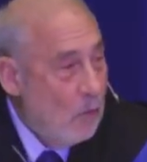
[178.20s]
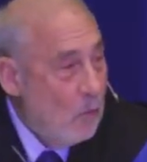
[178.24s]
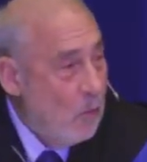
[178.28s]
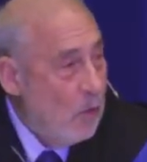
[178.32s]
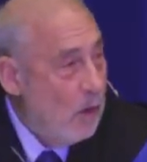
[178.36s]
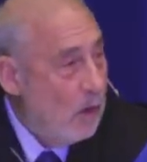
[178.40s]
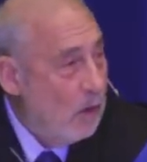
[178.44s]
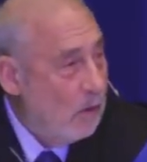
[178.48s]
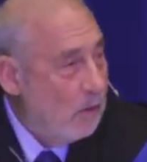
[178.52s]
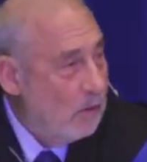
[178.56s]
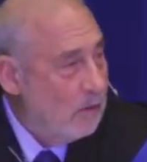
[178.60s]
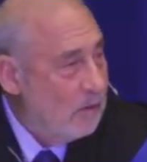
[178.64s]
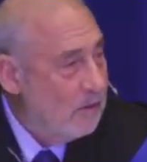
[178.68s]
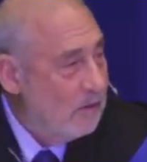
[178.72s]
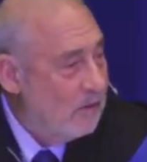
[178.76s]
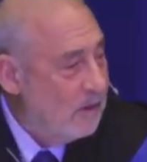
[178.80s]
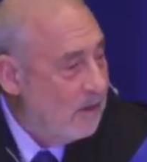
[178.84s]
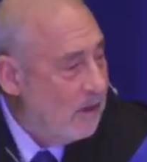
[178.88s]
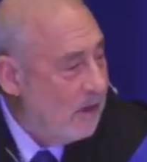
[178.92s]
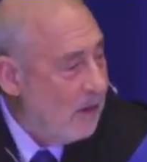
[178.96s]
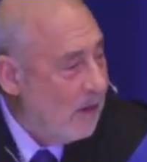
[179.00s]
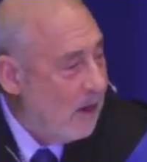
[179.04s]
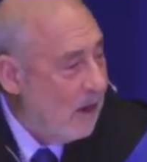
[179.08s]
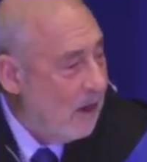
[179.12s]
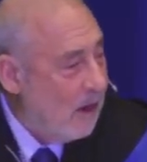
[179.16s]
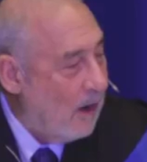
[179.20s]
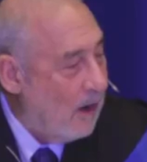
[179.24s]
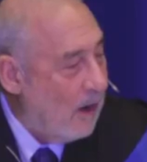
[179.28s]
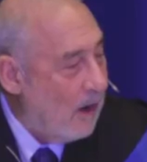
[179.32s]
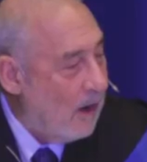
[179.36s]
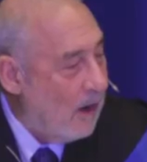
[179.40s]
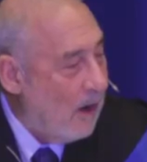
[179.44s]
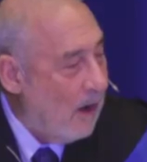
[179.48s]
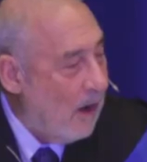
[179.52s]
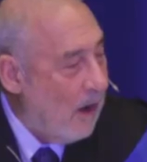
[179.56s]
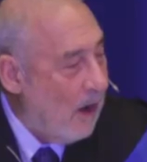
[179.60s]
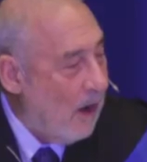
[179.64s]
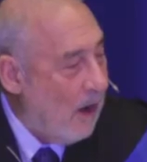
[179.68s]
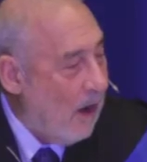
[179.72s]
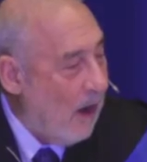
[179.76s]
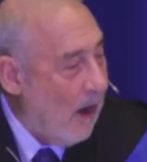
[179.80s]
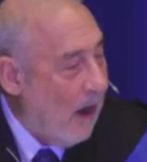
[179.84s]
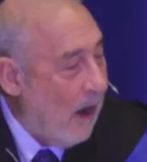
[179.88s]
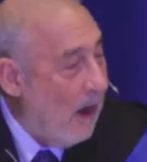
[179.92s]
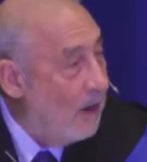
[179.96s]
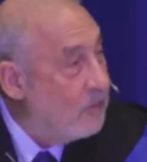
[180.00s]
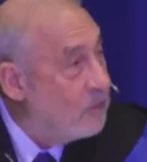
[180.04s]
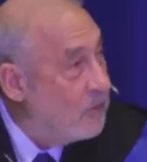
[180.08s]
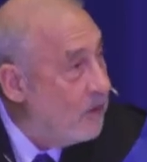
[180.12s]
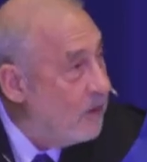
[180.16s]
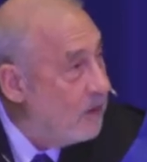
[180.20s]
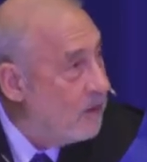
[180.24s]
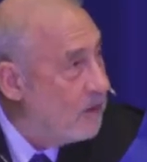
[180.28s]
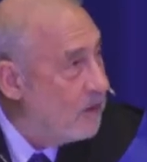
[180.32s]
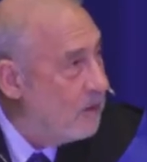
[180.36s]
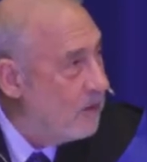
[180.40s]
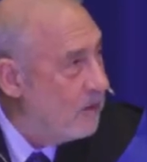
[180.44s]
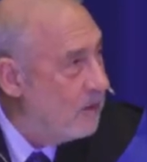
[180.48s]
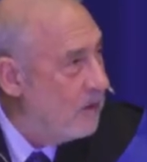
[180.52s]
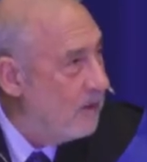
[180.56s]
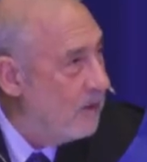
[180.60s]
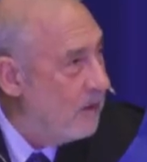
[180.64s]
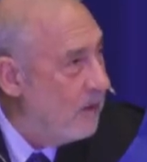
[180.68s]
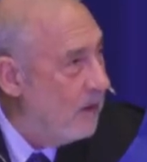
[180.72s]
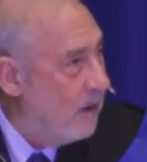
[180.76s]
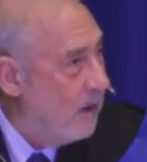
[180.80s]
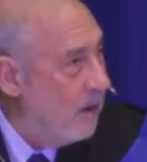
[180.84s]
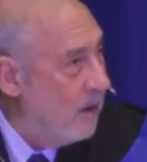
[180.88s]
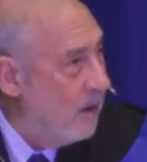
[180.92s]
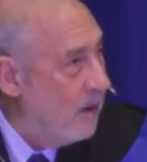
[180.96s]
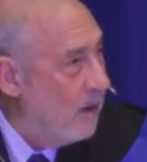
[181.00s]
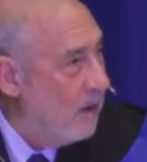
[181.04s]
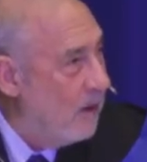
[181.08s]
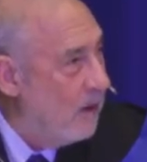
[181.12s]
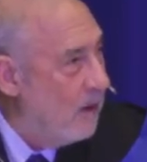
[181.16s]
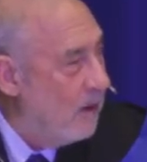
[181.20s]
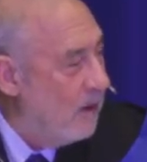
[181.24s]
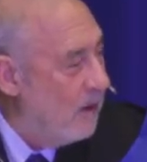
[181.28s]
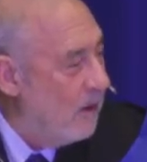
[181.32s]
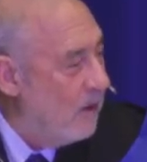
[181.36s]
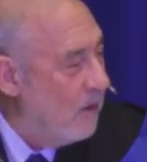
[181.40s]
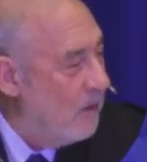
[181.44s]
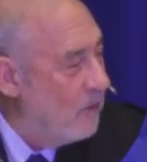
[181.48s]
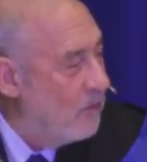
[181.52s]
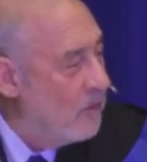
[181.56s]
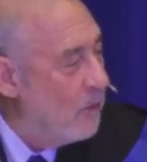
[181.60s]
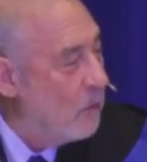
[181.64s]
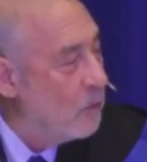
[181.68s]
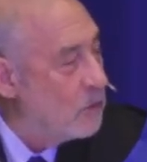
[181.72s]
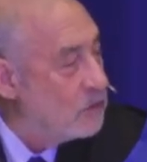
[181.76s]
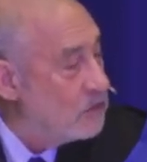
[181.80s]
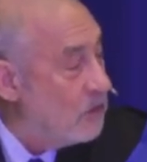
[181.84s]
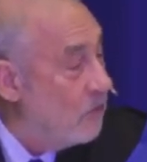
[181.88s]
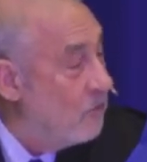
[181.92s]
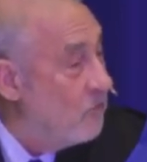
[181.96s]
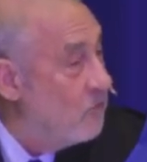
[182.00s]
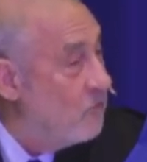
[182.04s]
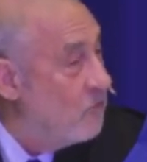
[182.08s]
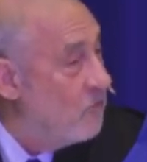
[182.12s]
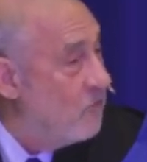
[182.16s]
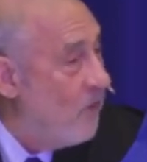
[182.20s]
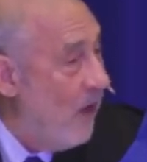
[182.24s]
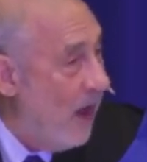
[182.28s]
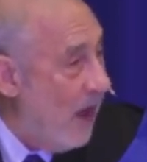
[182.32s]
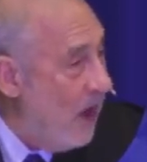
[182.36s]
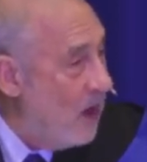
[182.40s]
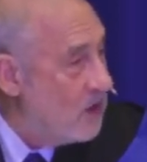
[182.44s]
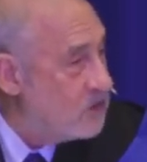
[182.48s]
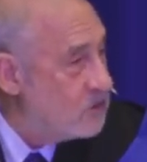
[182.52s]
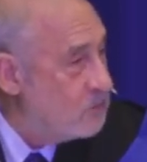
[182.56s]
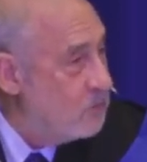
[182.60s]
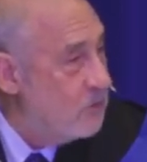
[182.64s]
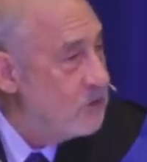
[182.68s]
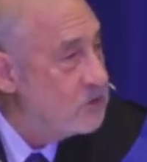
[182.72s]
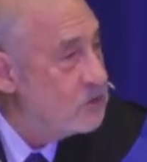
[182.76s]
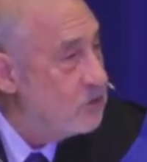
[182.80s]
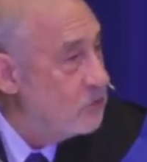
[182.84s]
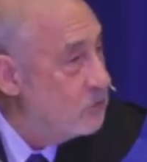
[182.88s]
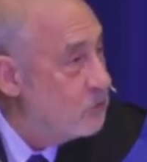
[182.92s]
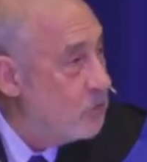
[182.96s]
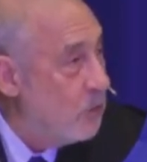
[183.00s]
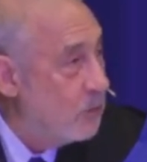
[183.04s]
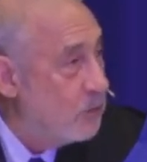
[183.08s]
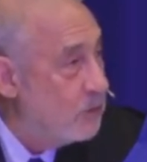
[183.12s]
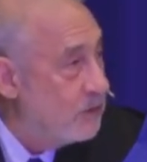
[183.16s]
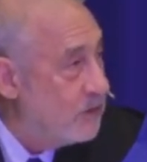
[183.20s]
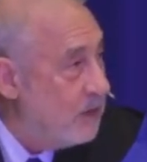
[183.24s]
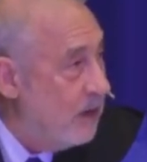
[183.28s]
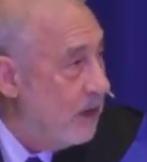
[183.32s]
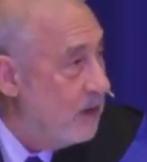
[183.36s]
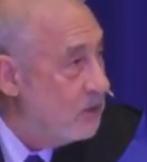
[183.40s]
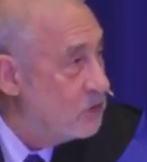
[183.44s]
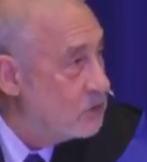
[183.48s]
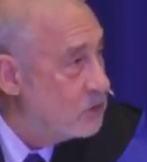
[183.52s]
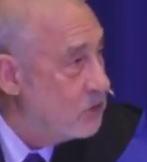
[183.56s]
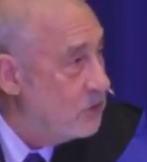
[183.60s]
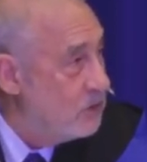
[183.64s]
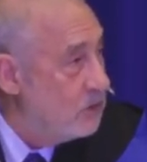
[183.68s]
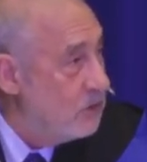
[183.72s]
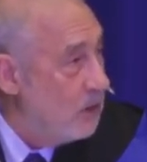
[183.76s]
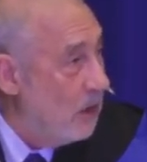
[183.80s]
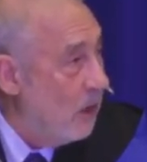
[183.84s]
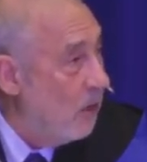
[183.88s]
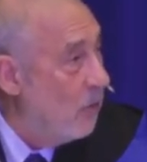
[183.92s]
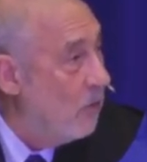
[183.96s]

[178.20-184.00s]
Well, uh, I think uh, there was a vast misinterpretation